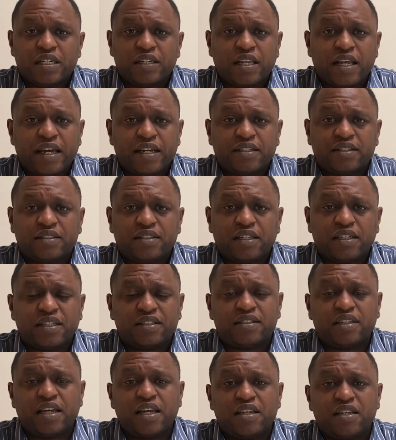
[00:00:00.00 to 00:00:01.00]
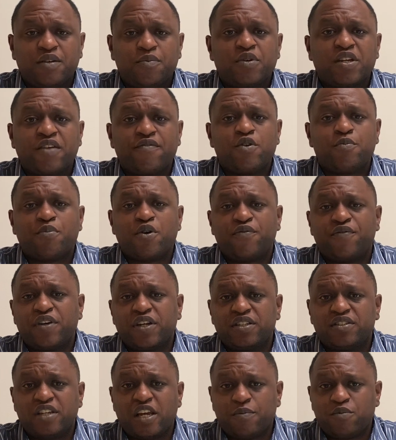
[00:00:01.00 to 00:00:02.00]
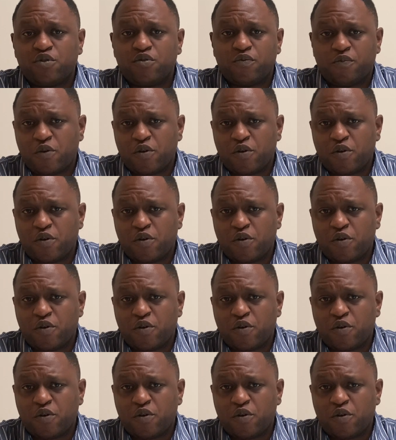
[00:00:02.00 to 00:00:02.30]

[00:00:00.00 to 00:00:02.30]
Like, so let's say, I'm gonna give you a perfect example.